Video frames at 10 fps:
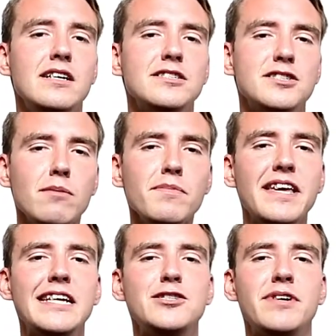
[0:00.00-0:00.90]
Some
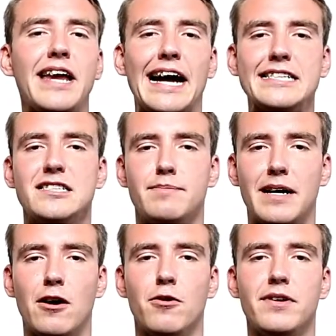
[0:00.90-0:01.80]
things you can ask
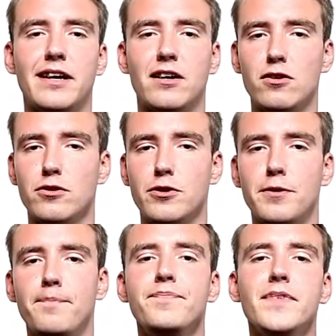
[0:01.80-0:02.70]
about include